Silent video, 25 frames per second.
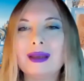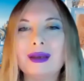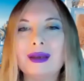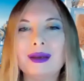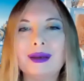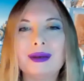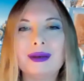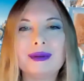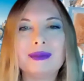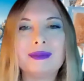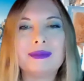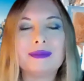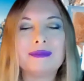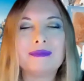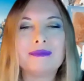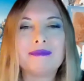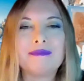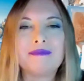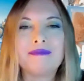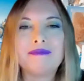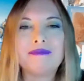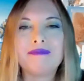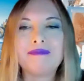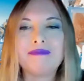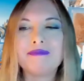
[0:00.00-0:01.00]

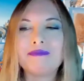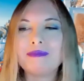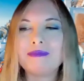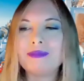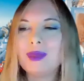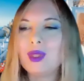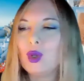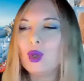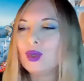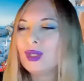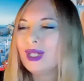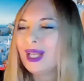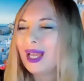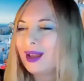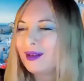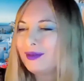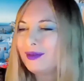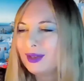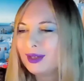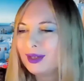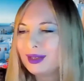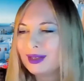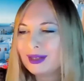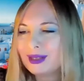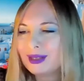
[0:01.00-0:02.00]
not
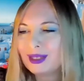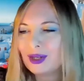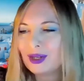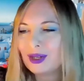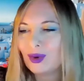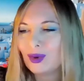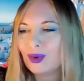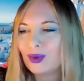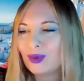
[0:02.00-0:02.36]
having,